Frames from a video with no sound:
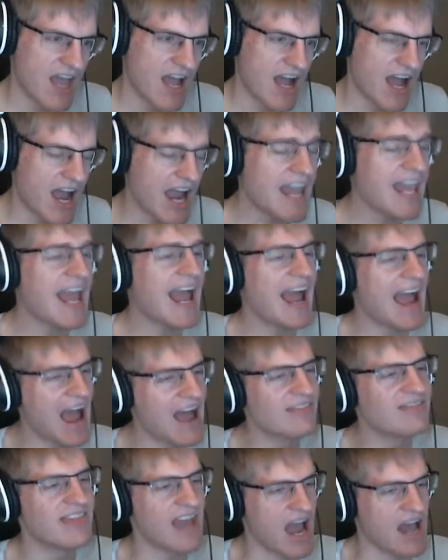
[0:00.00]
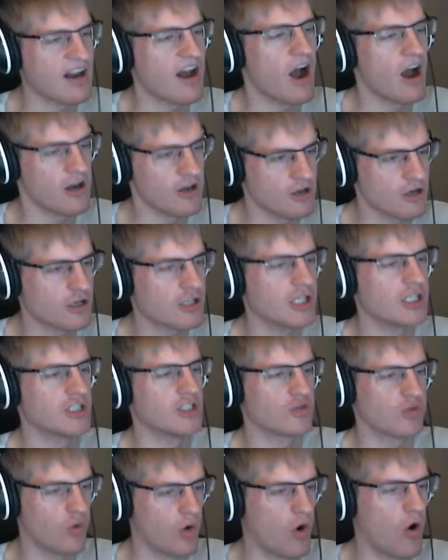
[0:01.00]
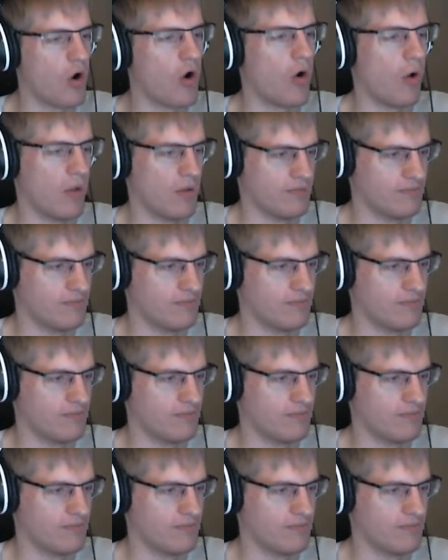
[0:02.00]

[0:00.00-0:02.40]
I had that under control.